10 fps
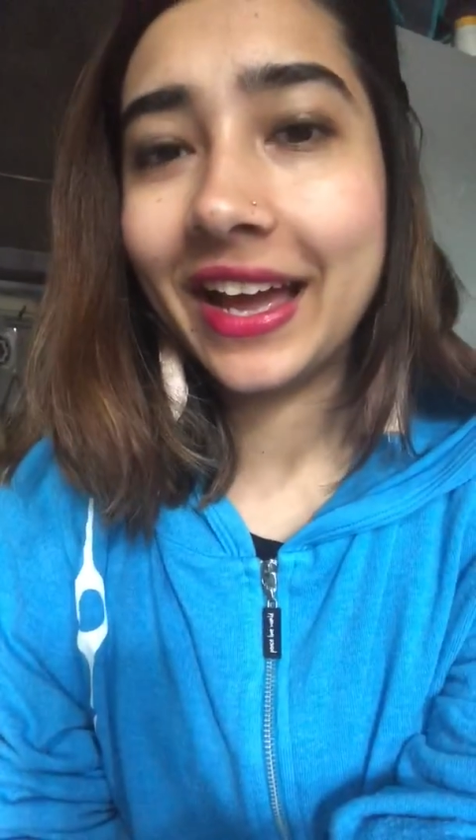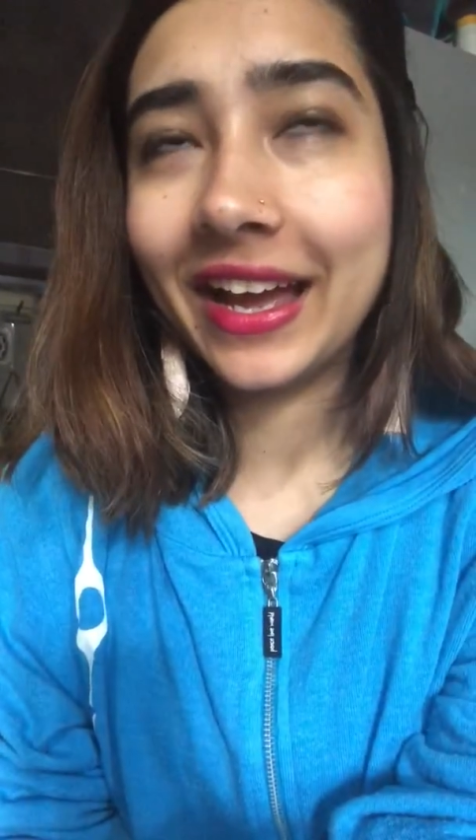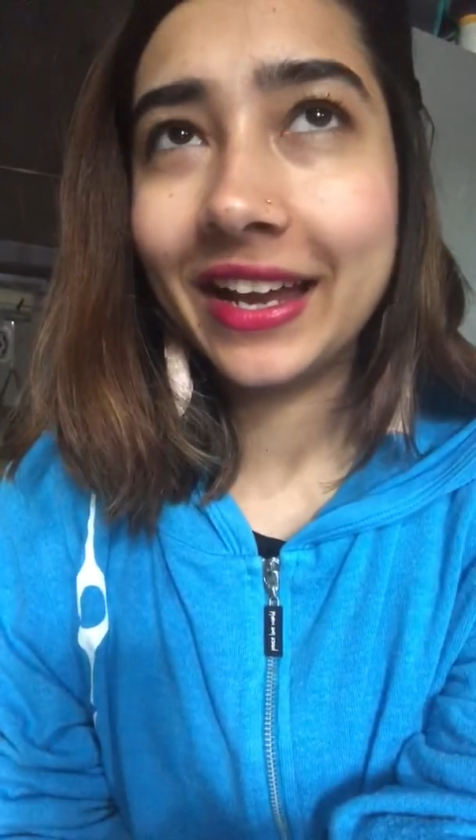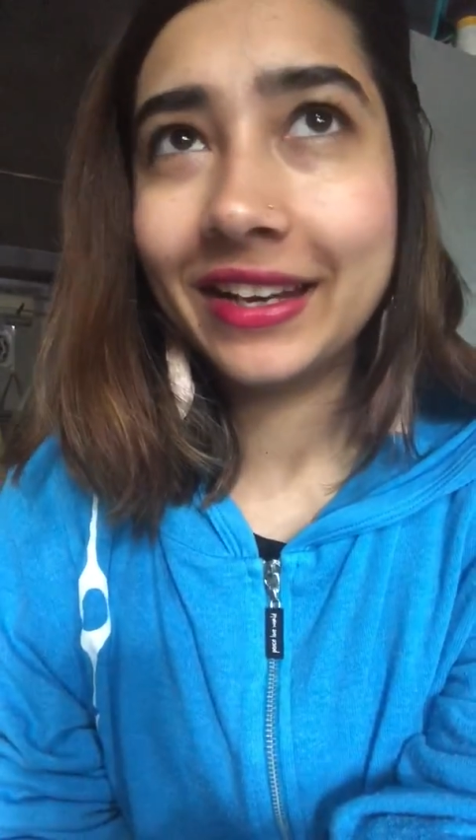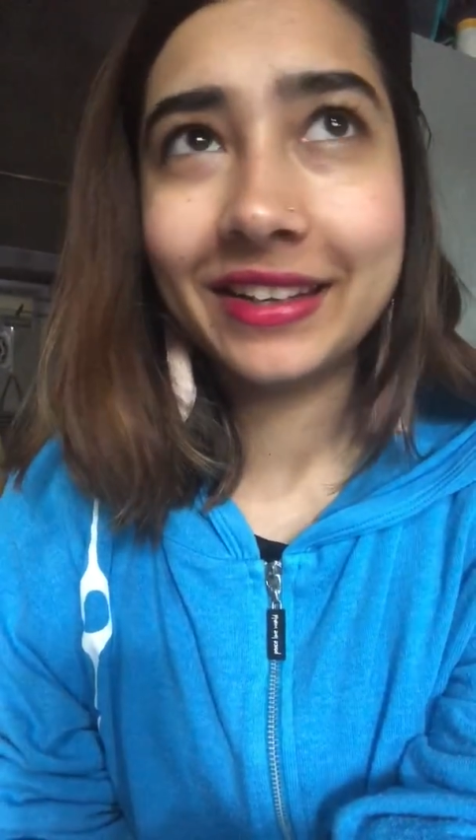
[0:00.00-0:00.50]

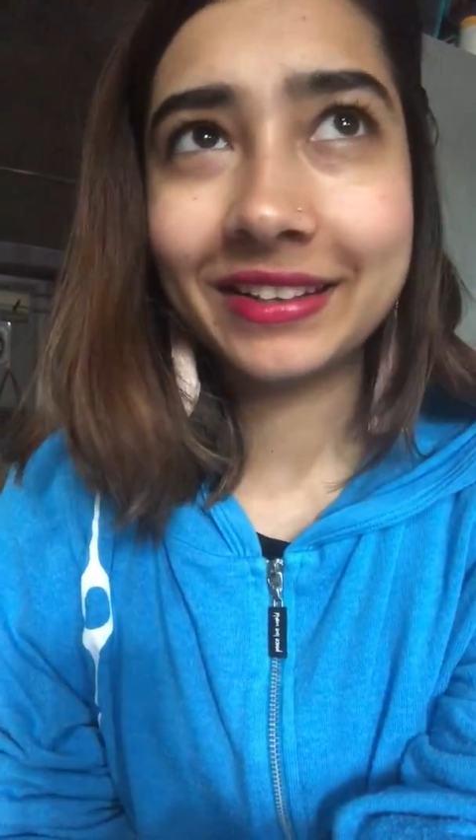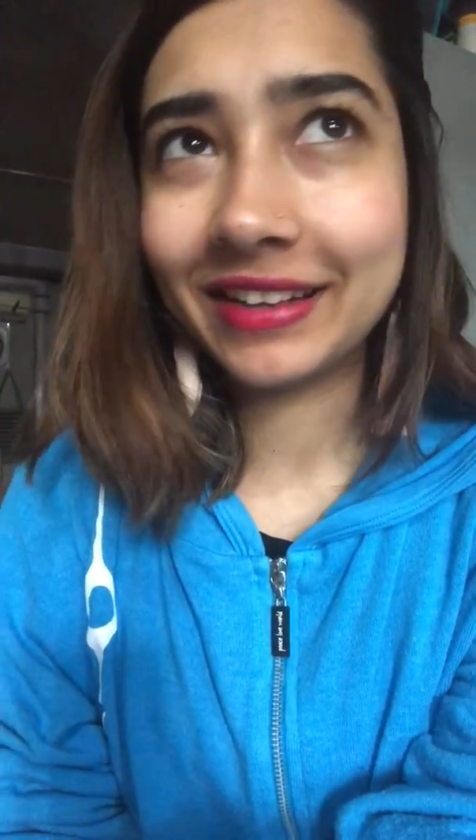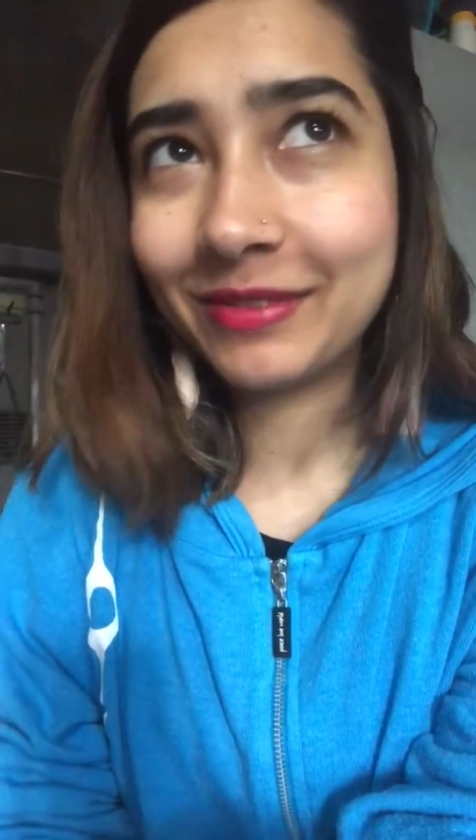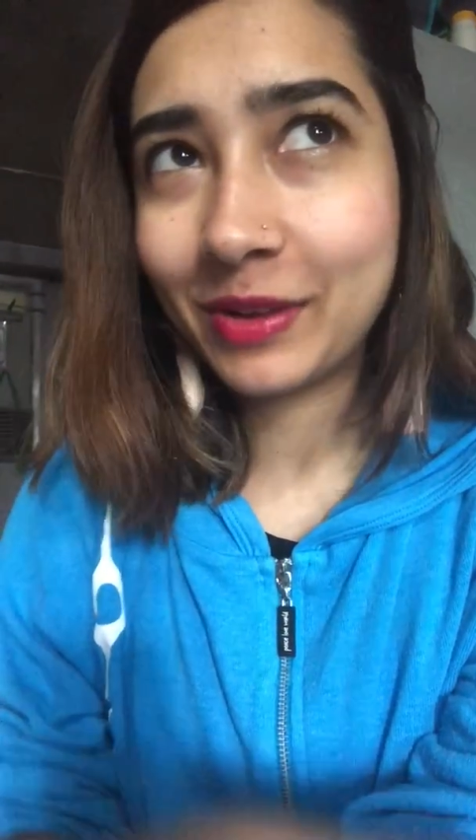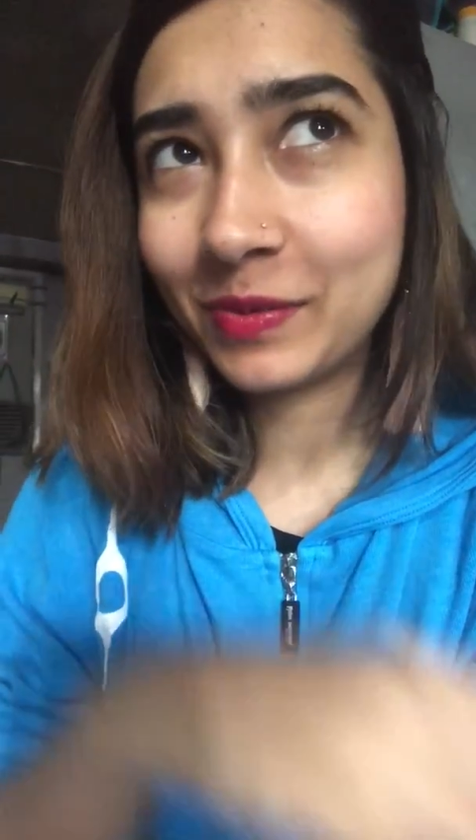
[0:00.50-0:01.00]
and
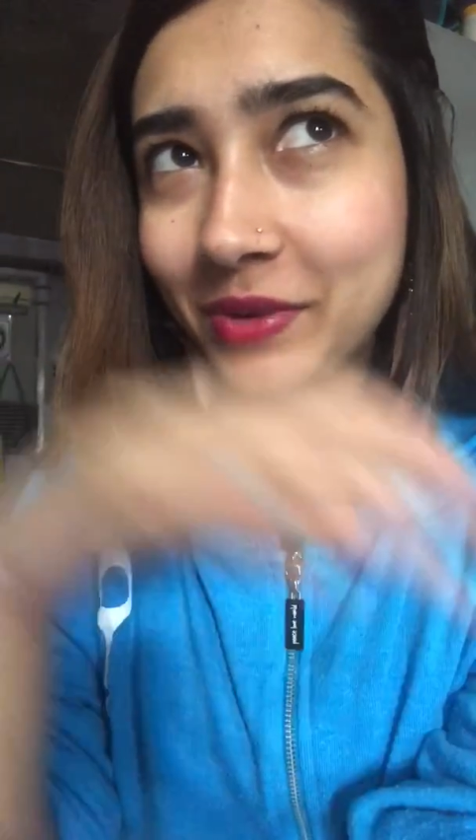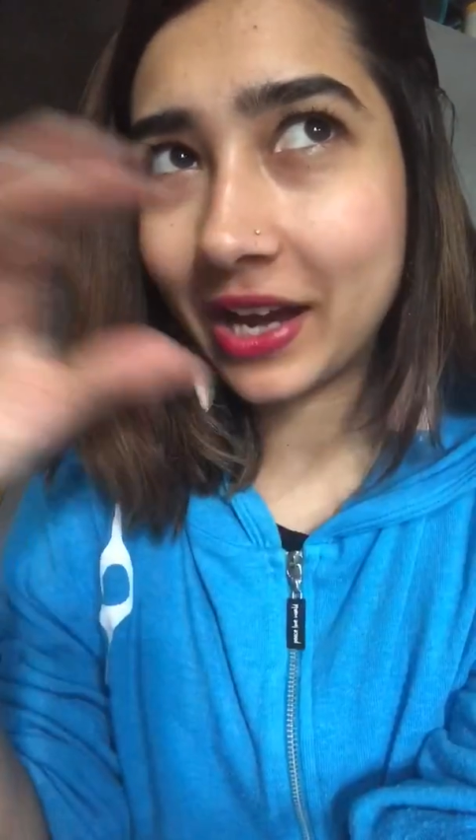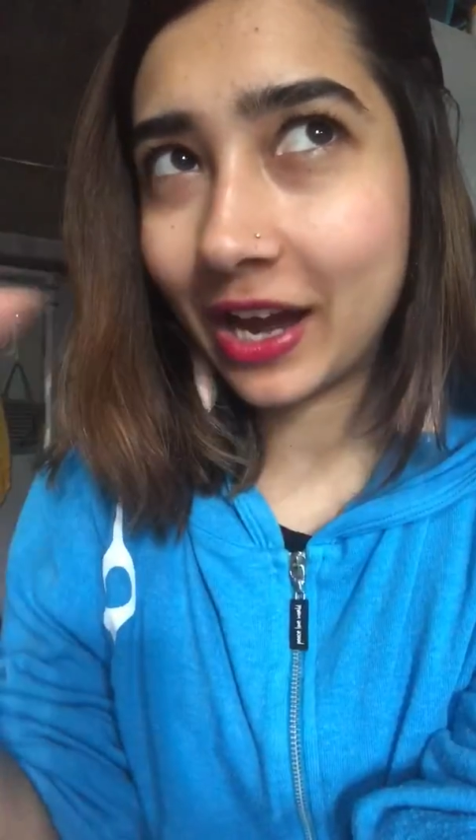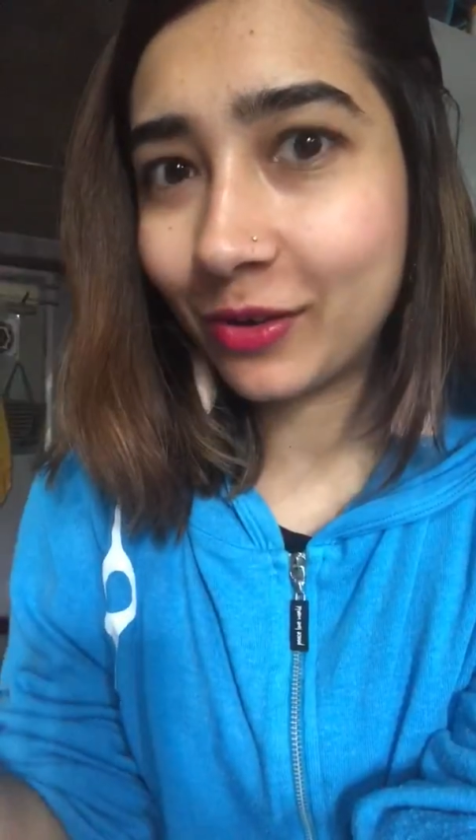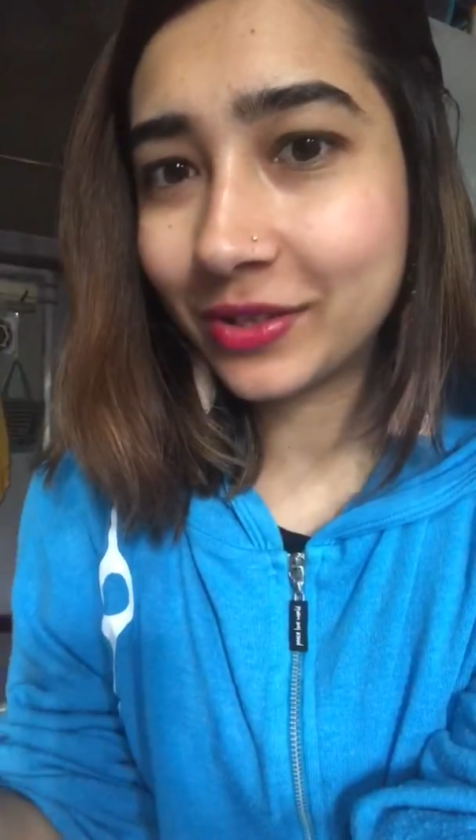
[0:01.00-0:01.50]
when we
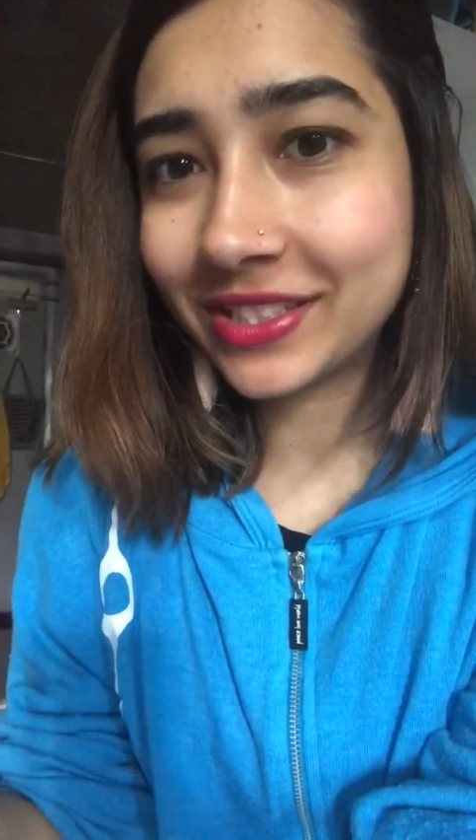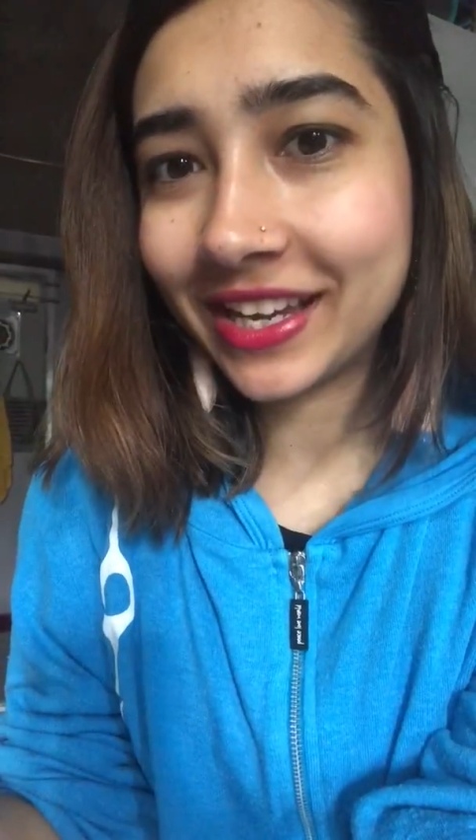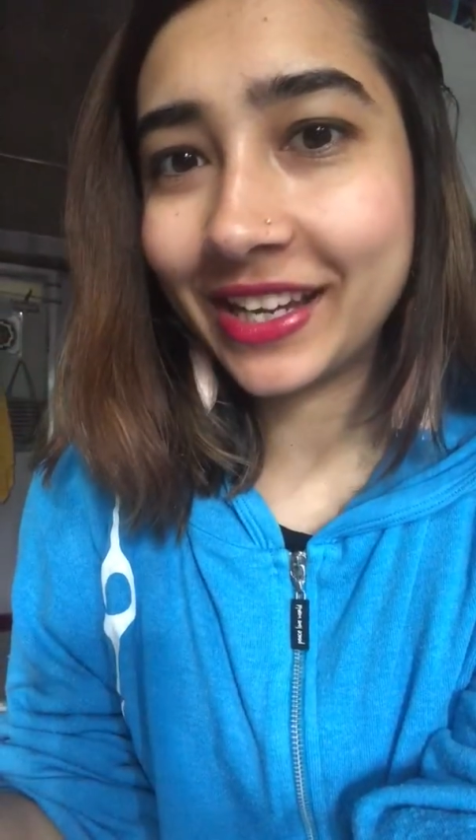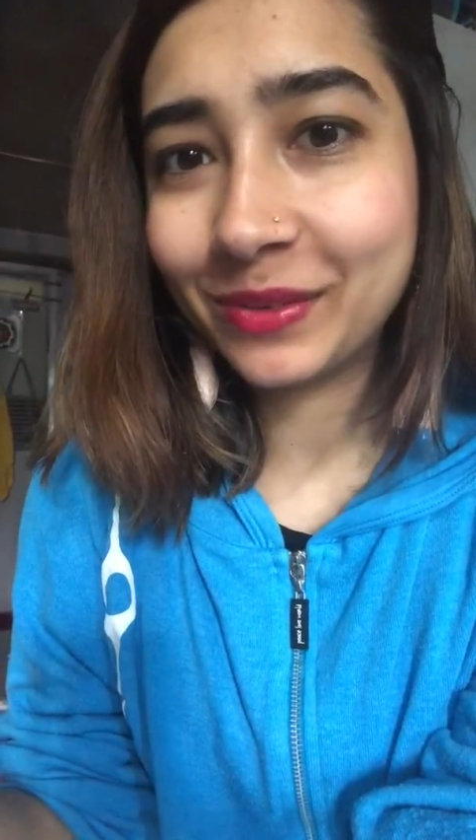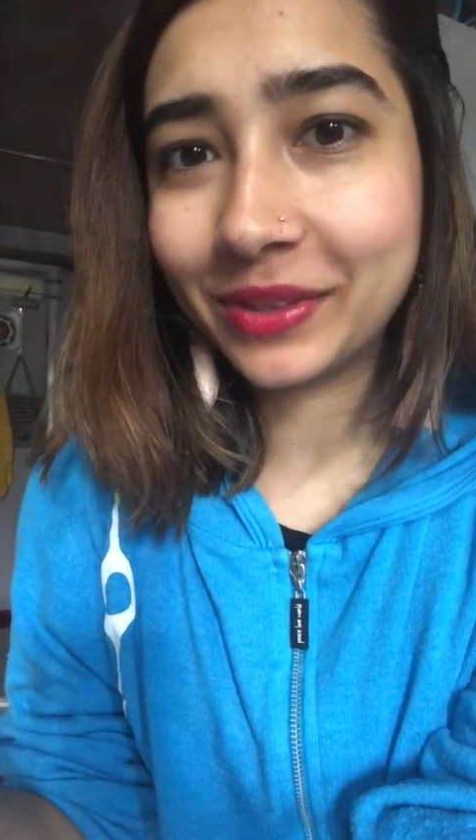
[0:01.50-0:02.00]
are outside